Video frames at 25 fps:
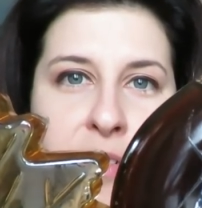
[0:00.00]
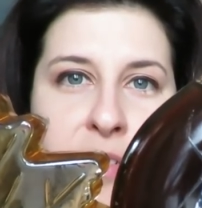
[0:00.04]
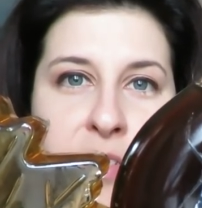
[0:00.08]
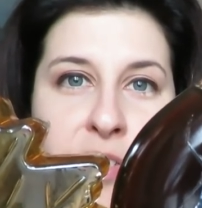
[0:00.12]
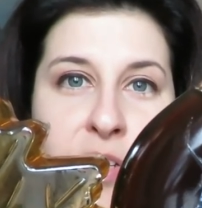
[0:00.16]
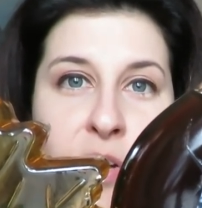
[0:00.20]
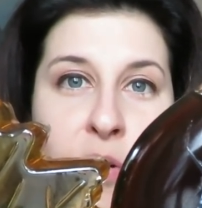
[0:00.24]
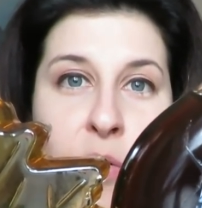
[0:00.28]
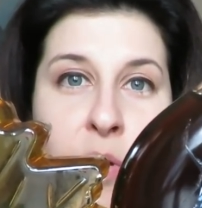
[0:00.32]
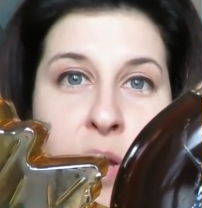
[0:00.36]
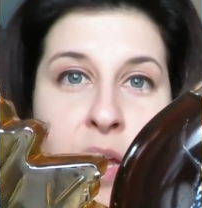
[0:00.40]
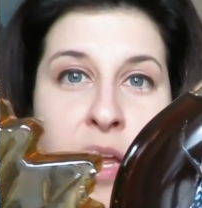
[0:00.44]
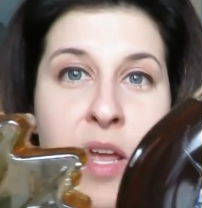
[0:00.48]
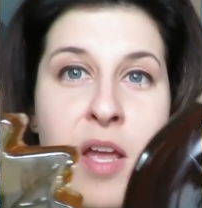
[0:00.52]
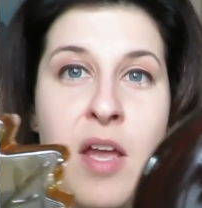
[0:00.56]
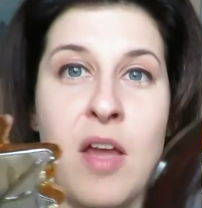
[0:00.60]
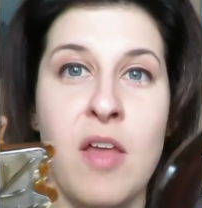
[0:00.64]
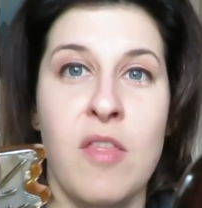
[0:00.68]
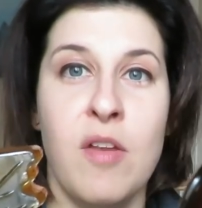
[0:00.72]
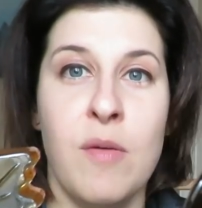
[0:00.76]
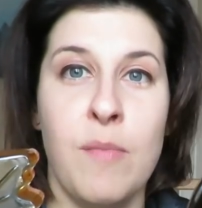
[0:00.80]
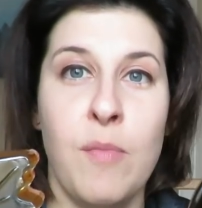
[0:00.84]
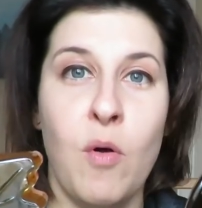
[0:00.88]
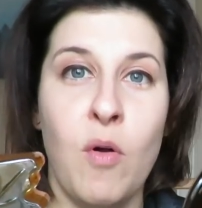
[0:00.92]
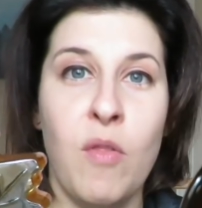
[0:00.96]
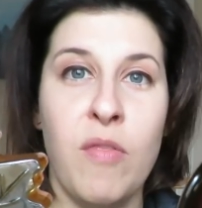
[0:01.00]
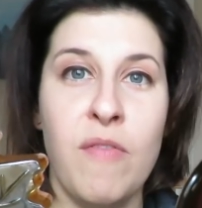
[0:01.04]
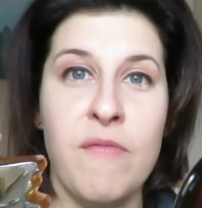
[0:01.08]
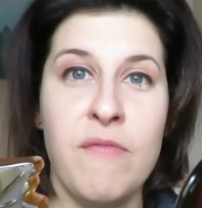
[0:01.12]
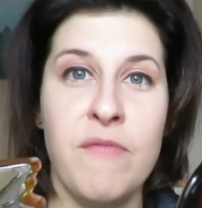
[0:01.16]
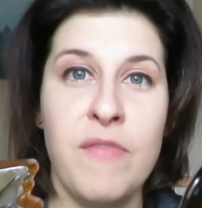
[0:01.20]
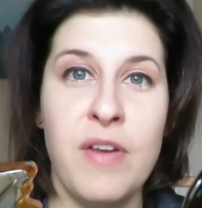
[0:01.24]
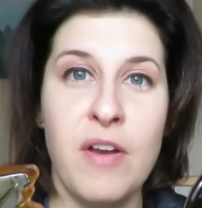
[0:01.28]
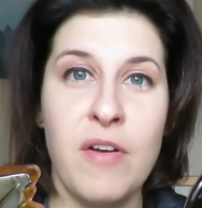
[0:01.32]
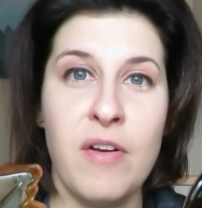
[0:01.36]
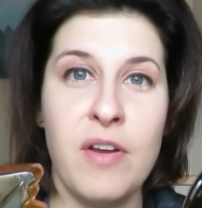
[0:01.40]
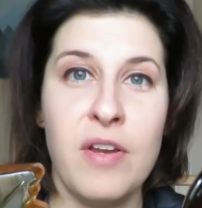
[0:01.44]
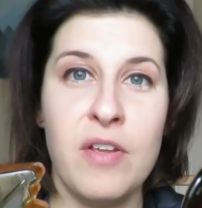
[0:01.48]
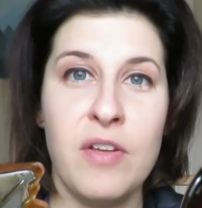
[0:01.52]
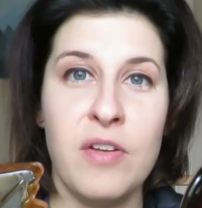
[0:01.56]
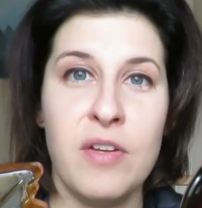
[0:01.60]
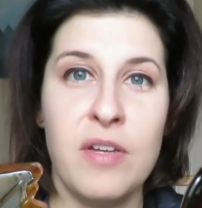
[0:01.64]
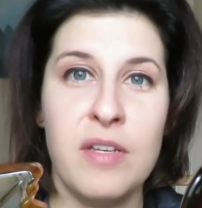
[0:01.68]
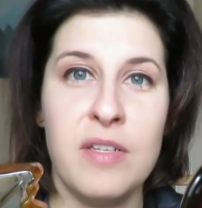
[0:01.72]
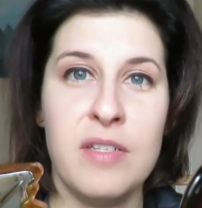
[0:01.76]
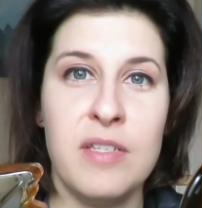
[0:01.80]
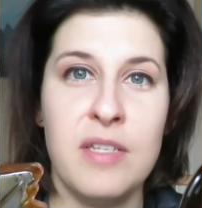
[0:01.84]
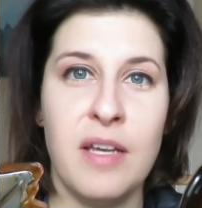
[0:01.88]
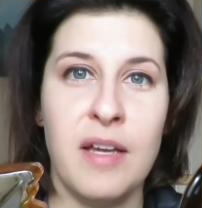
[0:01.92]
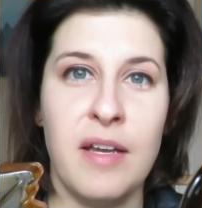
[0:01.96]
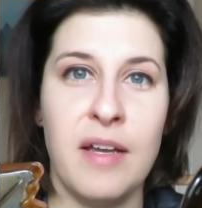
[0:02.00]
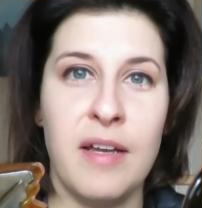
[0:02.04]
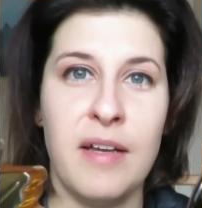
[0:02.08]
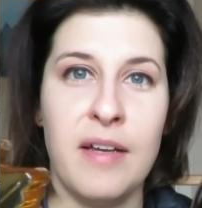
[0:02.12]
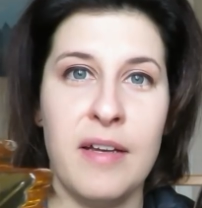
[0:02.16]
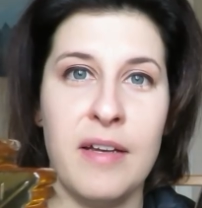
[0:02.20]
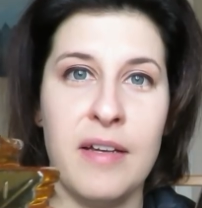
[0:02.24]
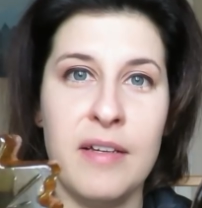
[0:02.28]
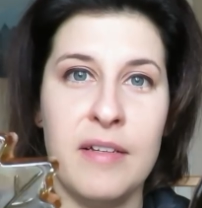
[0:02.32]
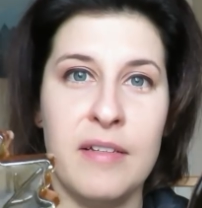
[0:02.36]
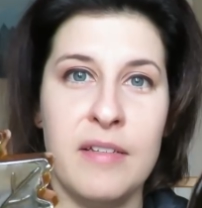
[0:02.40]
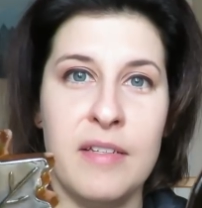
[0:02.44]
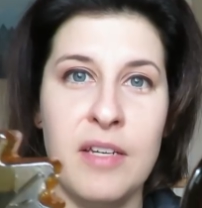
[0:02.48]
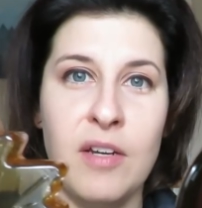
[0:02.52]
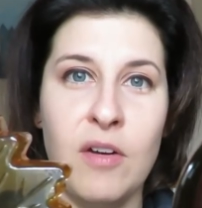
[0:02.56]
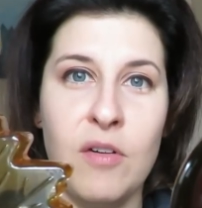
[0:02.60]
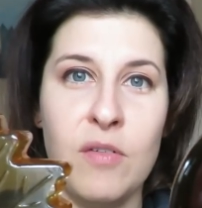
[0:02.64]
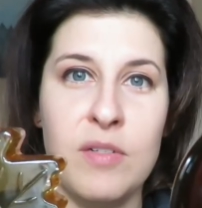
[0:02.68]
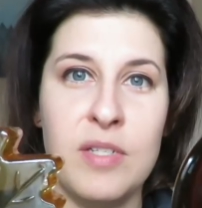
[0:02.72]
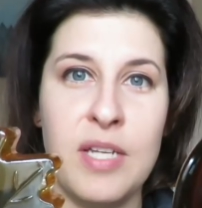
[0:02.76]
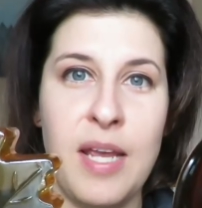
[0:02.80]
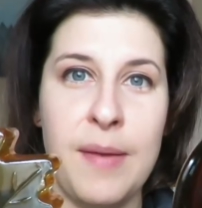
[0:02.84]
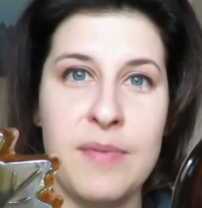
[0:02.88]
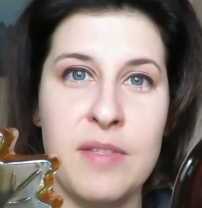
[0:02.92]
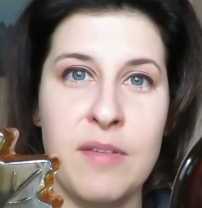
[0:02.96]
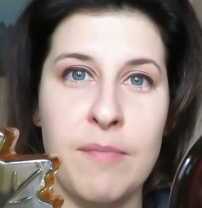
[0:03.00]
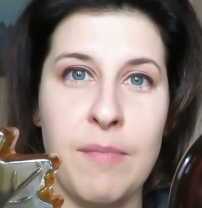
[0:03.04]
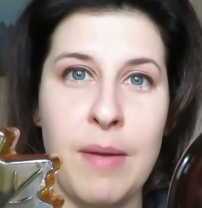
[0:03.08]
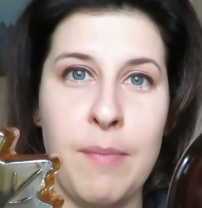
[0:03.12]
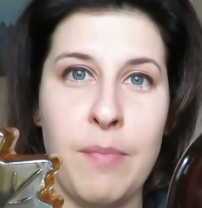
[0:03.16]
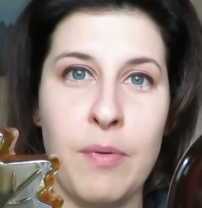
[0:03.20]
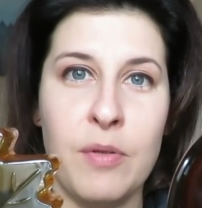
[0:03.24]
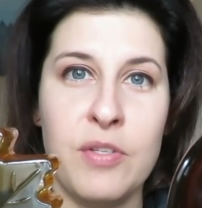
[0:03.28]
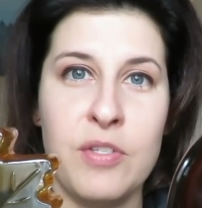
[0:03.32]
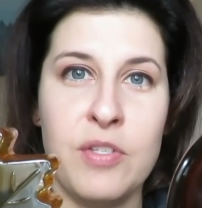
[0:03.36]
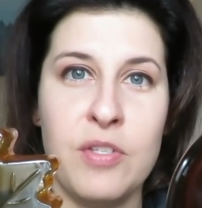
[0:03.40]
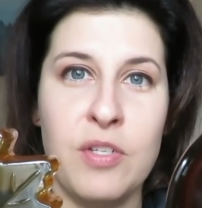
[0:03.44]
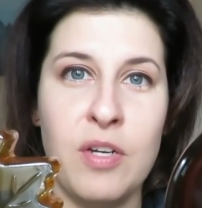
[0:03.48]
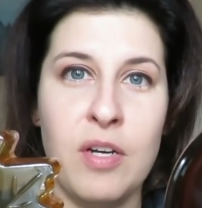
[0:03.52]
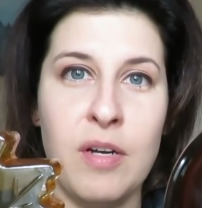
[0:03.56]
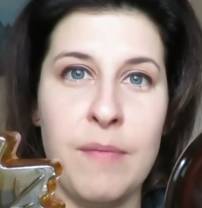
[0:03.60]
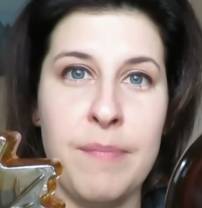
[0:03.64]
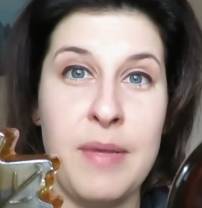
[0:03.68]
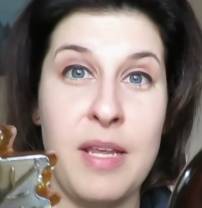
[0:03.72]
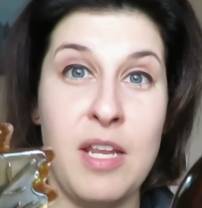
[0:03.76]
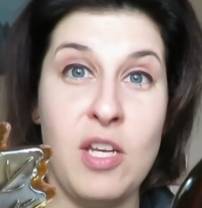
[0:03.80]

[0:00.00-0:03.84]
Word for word: So they're both very good, uh, you know, types of maple syrup.